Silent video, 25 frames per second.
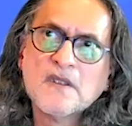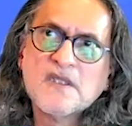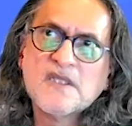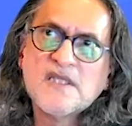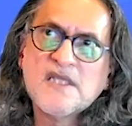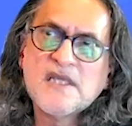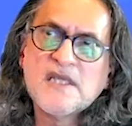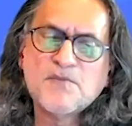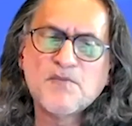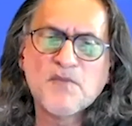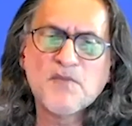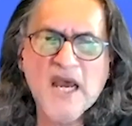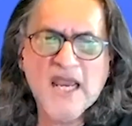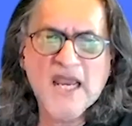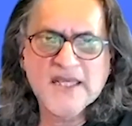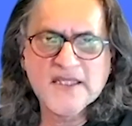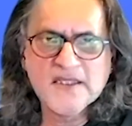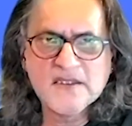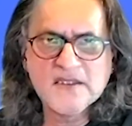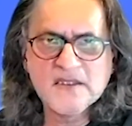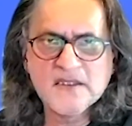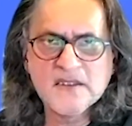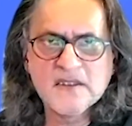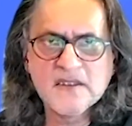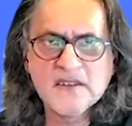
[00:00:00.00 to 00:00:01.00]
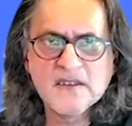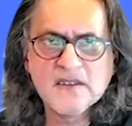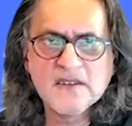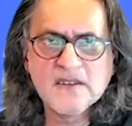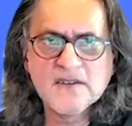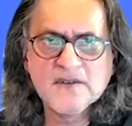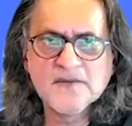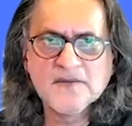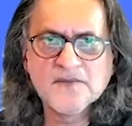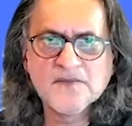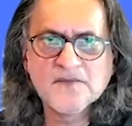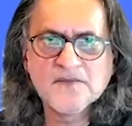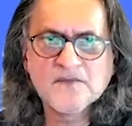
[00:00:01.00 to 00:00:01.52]
DeepMind.
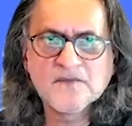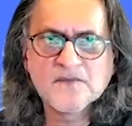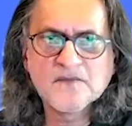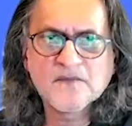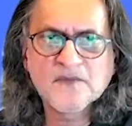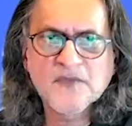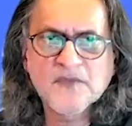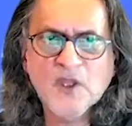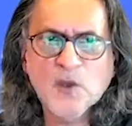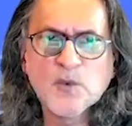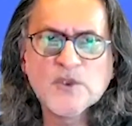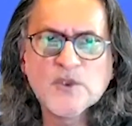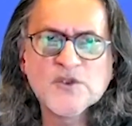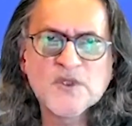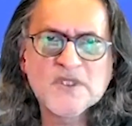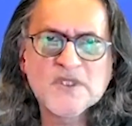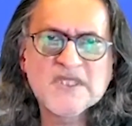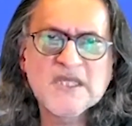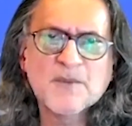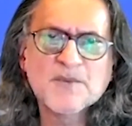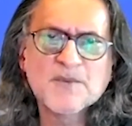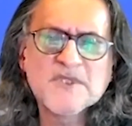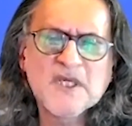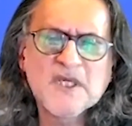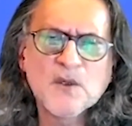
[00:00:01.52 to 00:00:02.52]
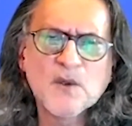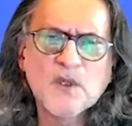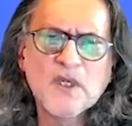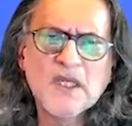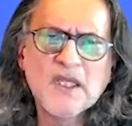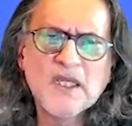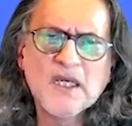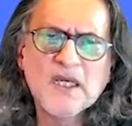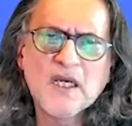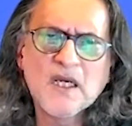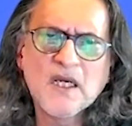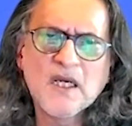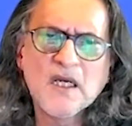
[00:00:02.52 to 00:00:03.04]
Yeah. Which was subsequently
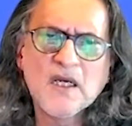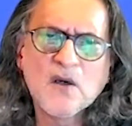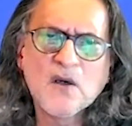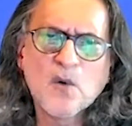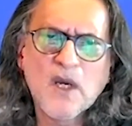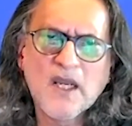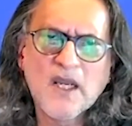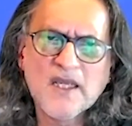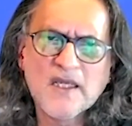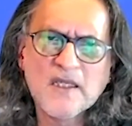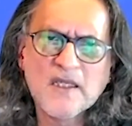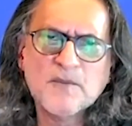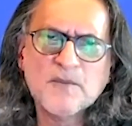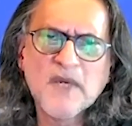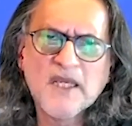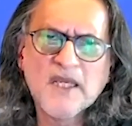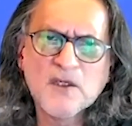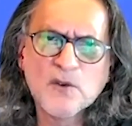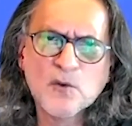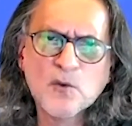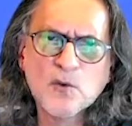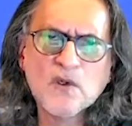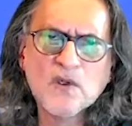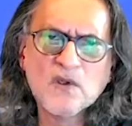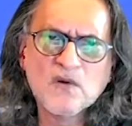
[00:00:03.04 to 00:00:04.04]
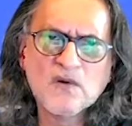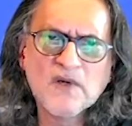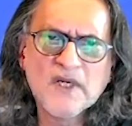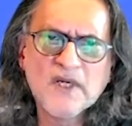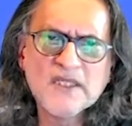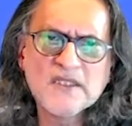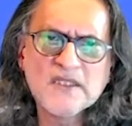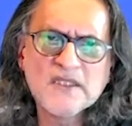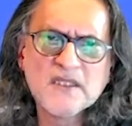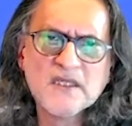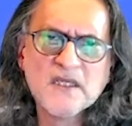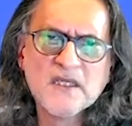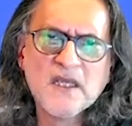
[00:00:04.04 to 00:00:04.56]
acquired by Google, right?
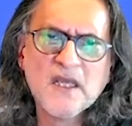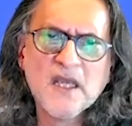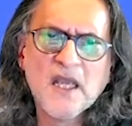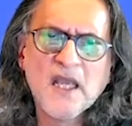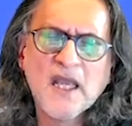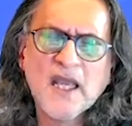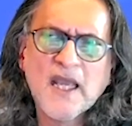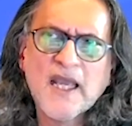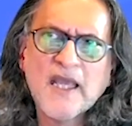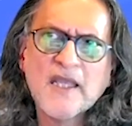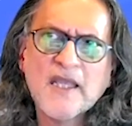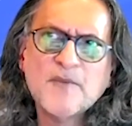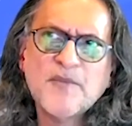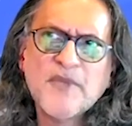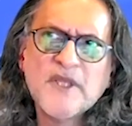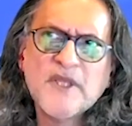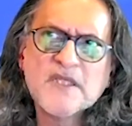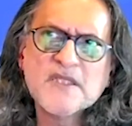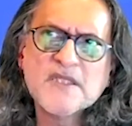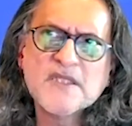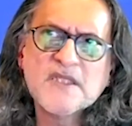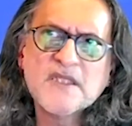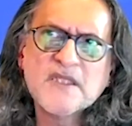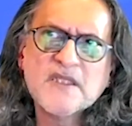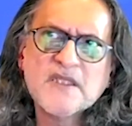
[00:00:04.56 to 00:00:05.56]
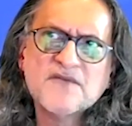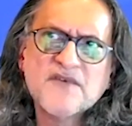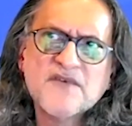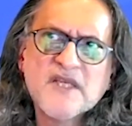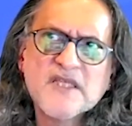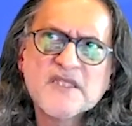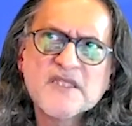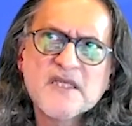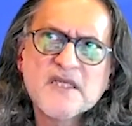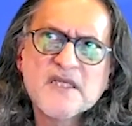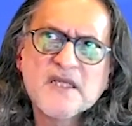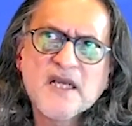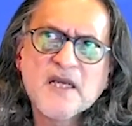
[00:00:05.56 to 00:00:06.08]
Yeah. And Peter Thiel
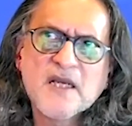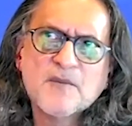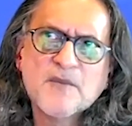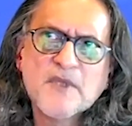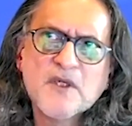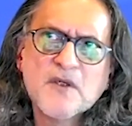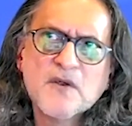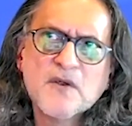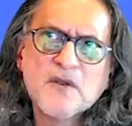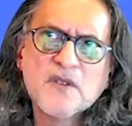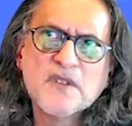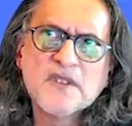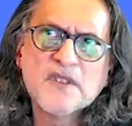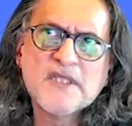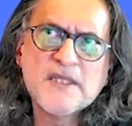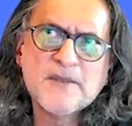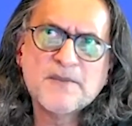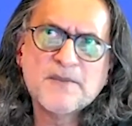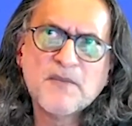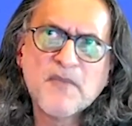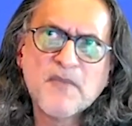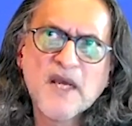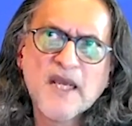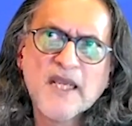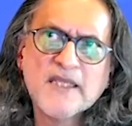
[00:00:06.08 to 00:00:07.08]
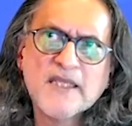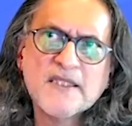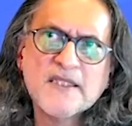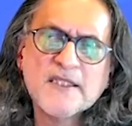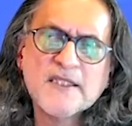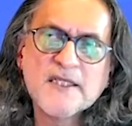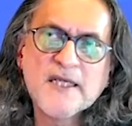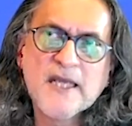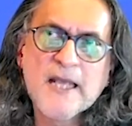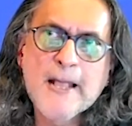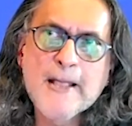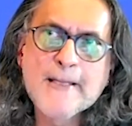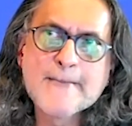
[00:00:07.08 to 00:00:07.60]
invested in a company called DeepMind,
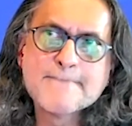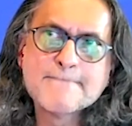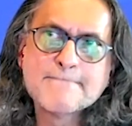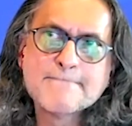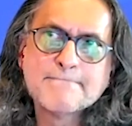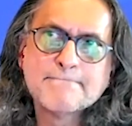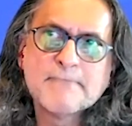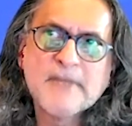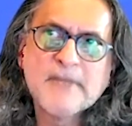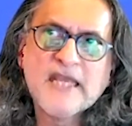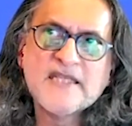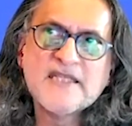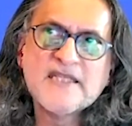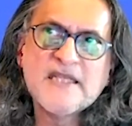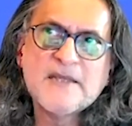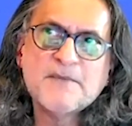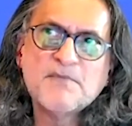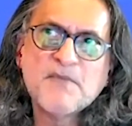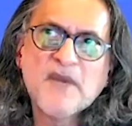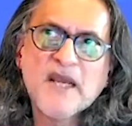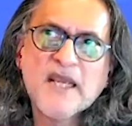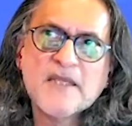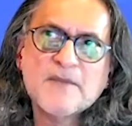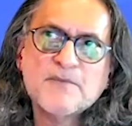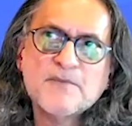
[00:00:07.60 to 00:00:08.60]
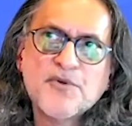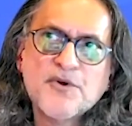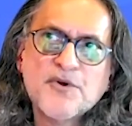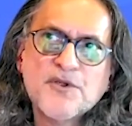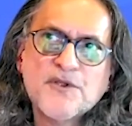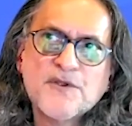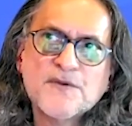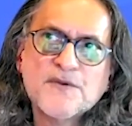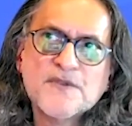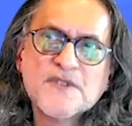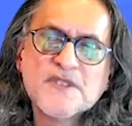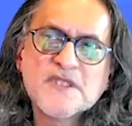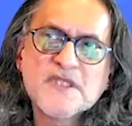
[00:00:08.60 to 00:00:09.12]
and DeepMind
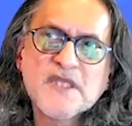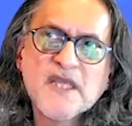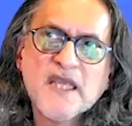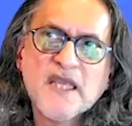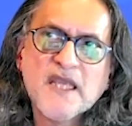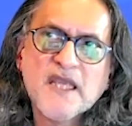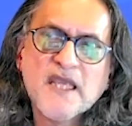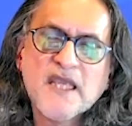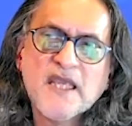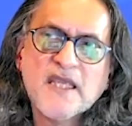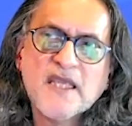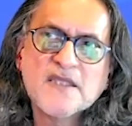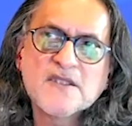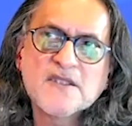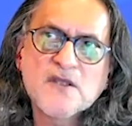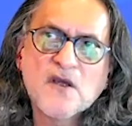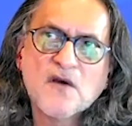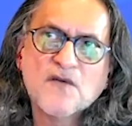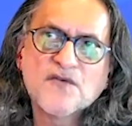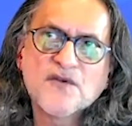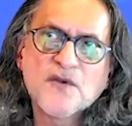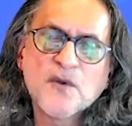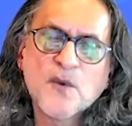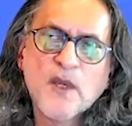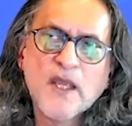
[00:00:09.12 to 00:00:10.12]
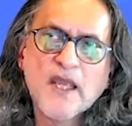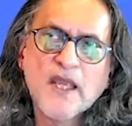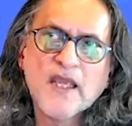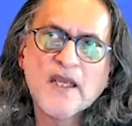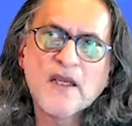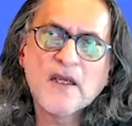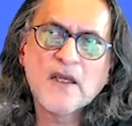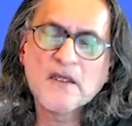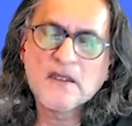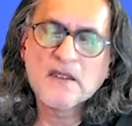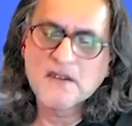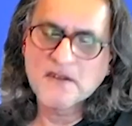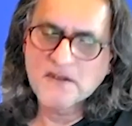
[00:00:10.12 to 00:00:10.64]
produced a software
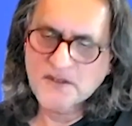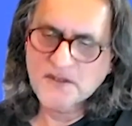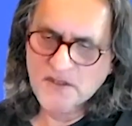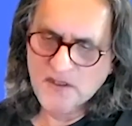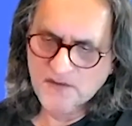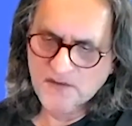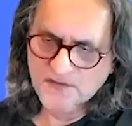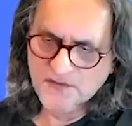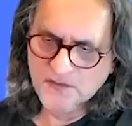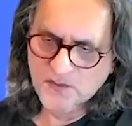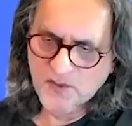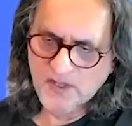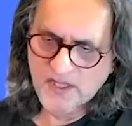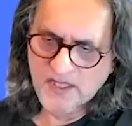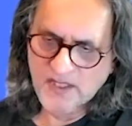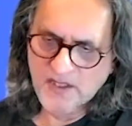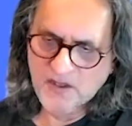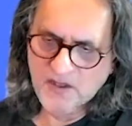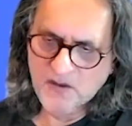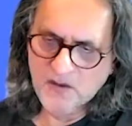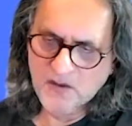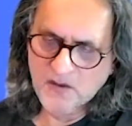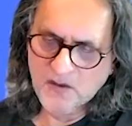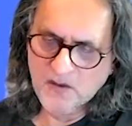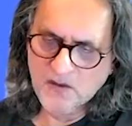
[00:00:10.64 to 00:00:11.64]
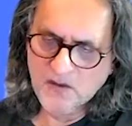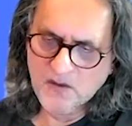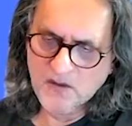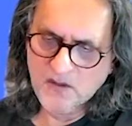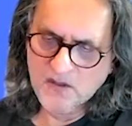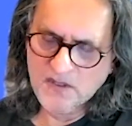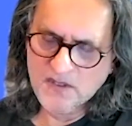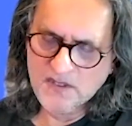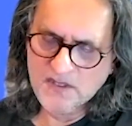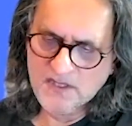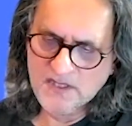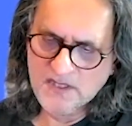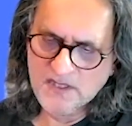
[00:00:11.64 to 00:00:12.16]
software
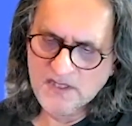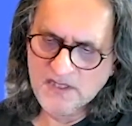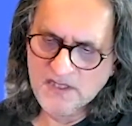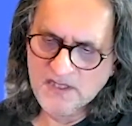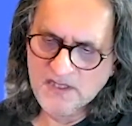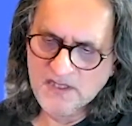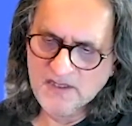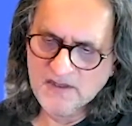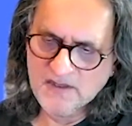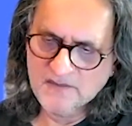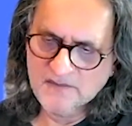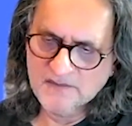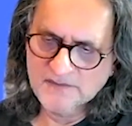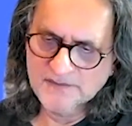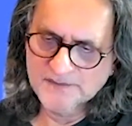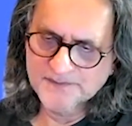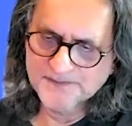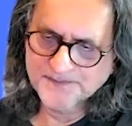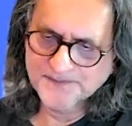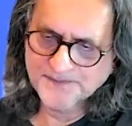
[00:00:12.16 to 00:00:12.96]
called um,